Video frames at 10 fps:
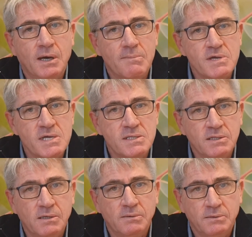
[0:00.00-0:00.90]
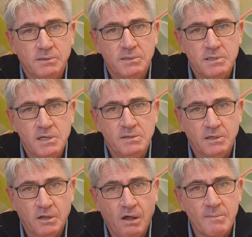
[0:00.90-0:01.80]
in the
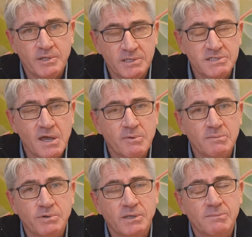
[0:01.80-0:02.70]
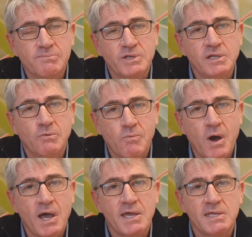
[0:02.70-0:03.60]
climate that's coming, but in a
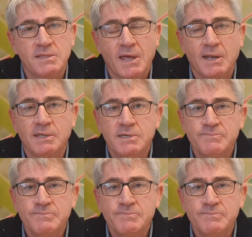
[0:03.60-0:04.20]
way that